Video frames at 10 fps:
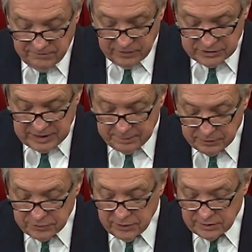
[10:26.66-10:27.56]
for
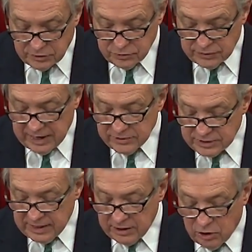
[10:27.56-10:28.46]
example, during the
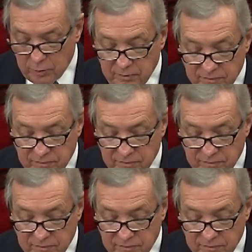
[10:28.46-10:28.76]
2008 global